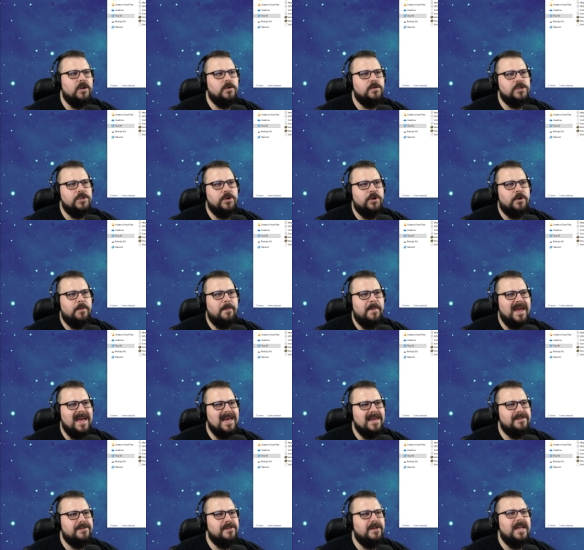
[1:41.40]
to your
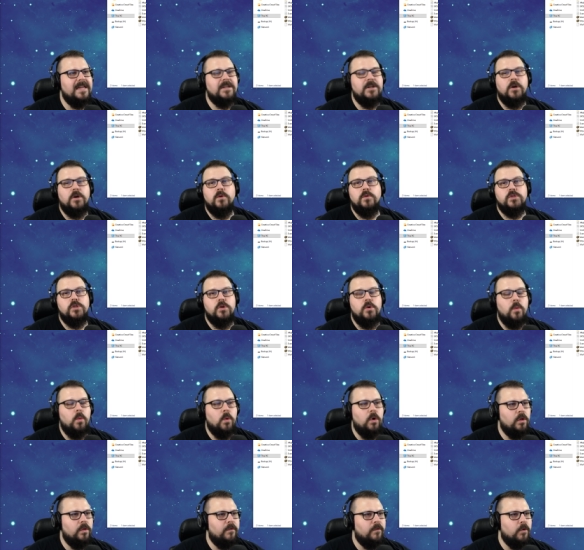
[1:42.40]
path, and go to
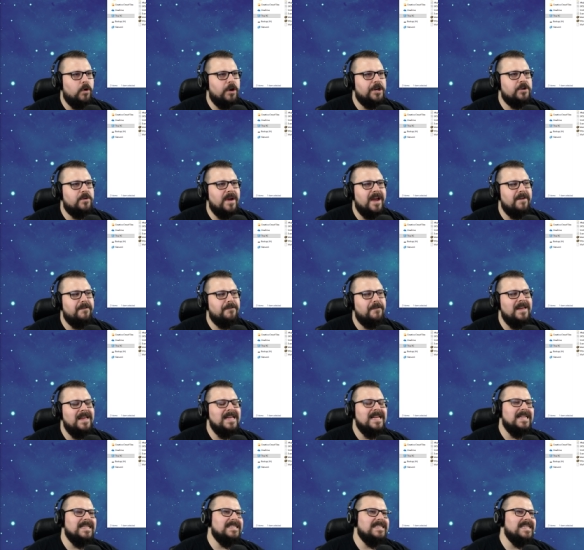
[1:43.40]
World of Warcraft.
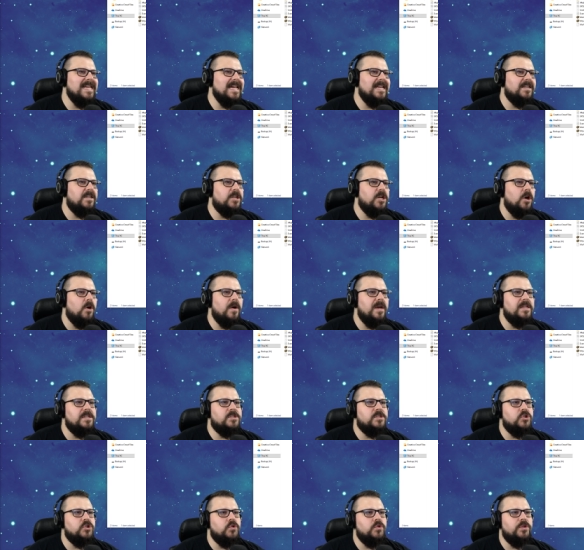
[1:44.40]
Then go
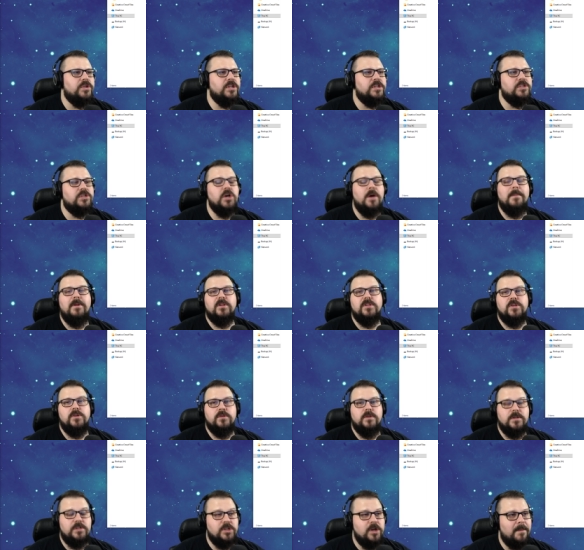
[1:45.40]
into the
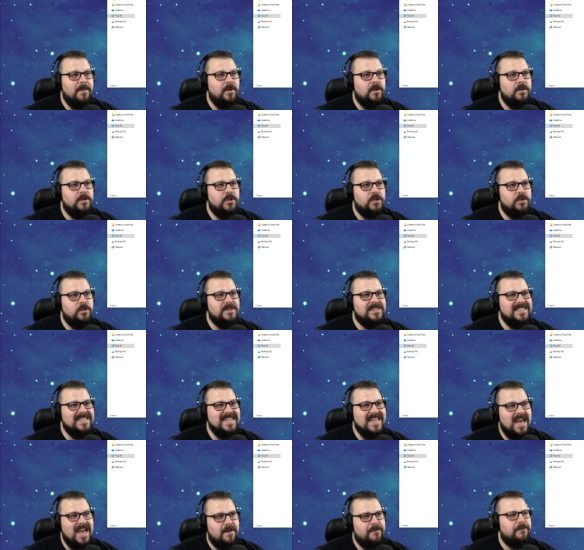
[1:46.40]
W
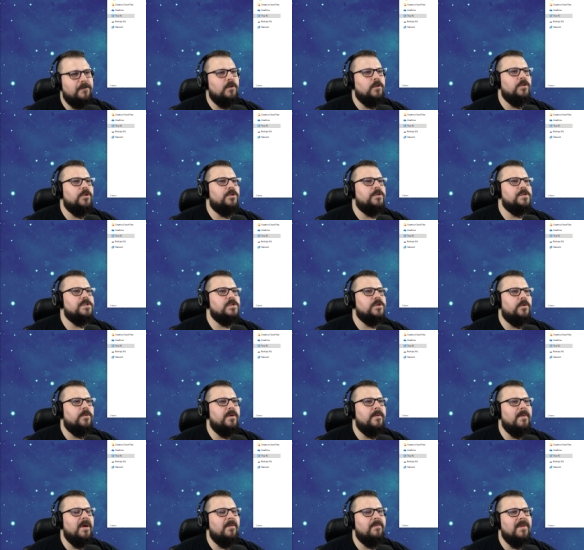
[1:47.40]
T F folder.
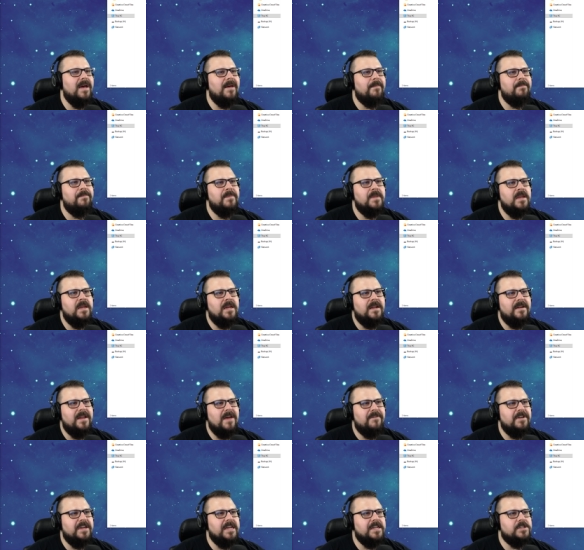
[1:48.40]
Sorry about that.
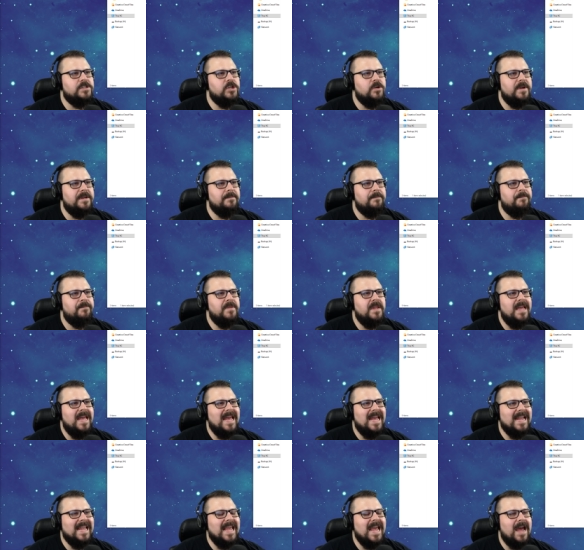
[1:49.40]
Navigate to it,
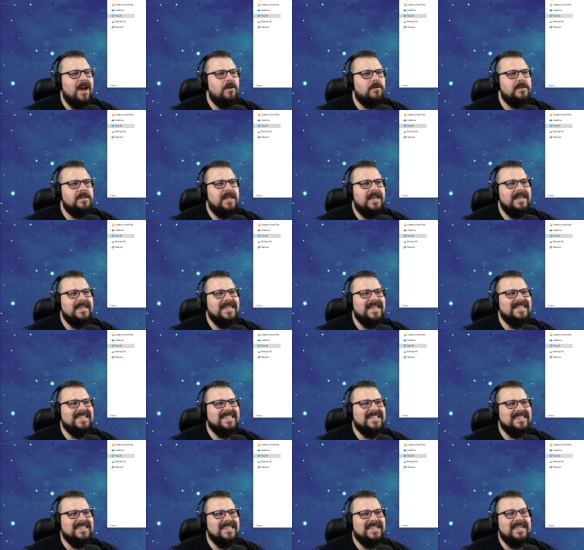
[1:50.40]
account, and then
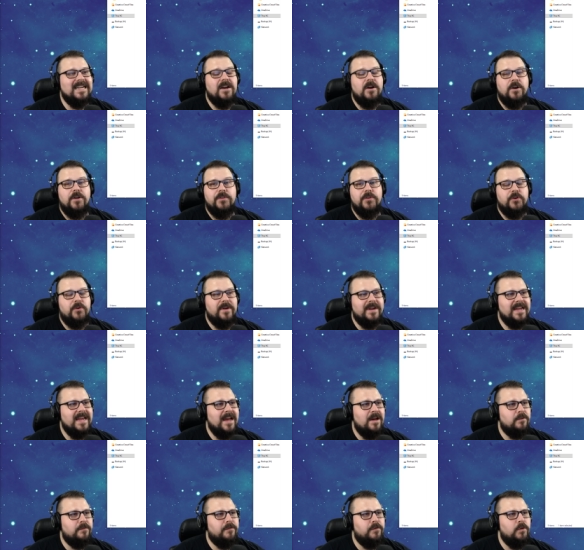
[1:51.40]
click on your
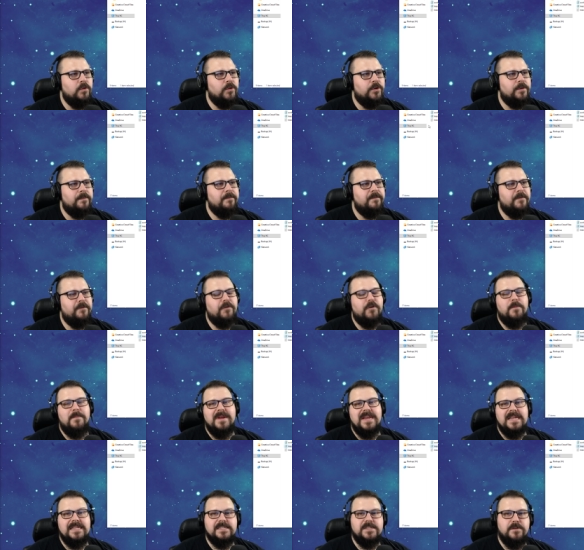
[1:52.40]
account folder. For
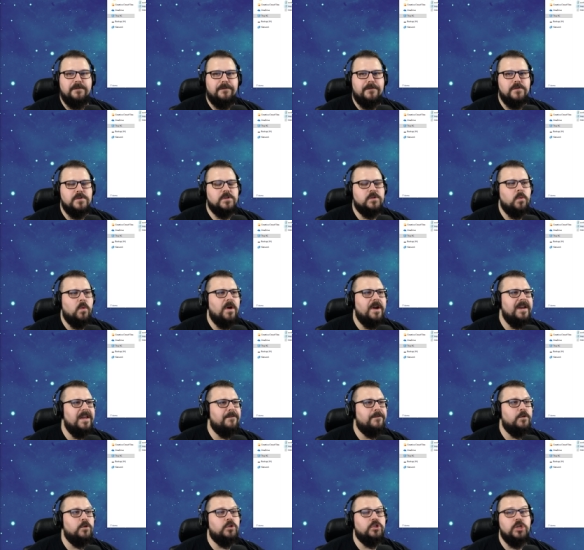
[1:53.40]
me, it's the first one.
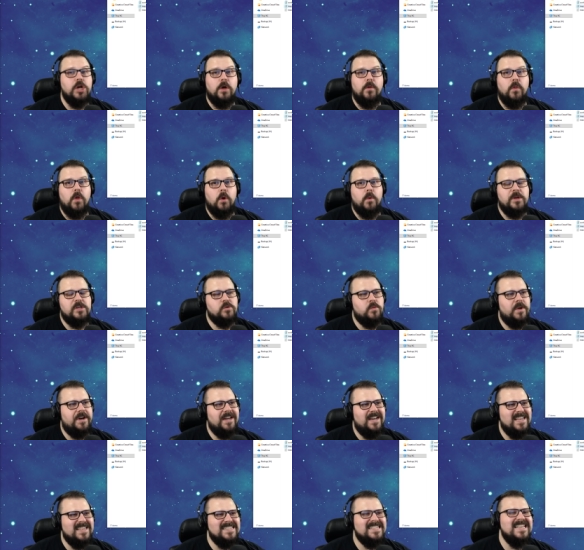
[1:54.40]
If you don't know which one
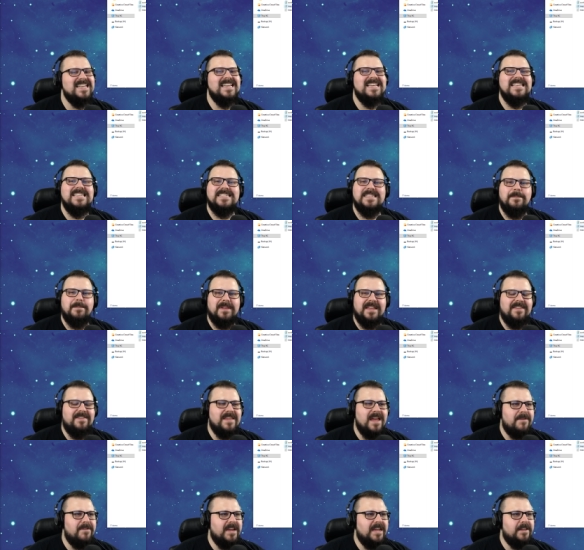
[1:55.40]
it is, simply
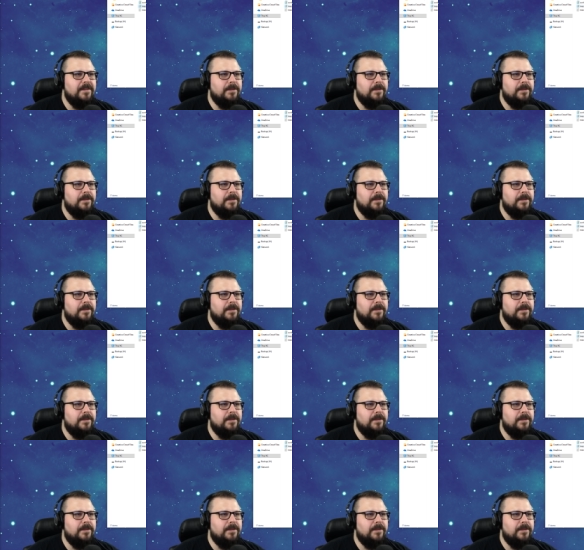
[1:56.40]
navigate